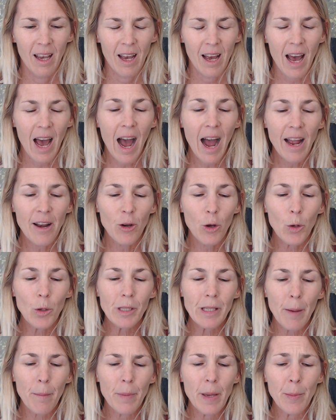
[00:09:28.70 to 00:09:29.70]
I know
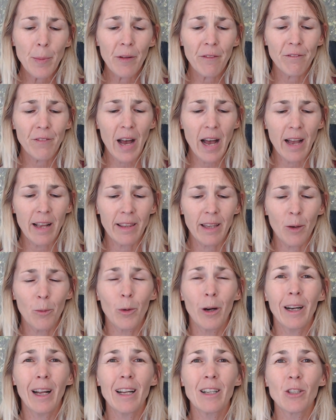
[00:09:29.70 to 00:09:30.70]
some people find that what
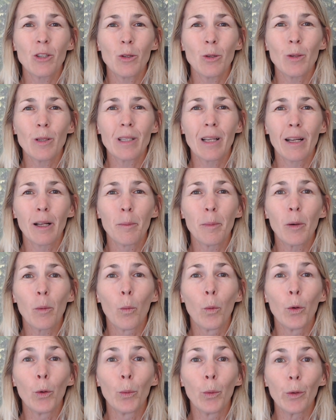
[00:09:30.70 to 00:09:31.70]
I do is a little bit
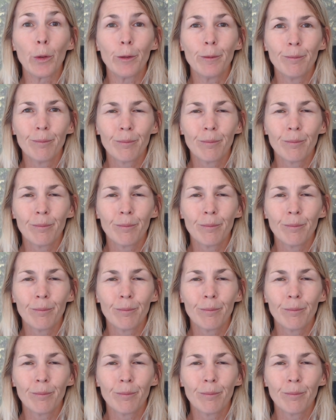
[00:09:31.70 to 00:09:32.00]
woo-woo.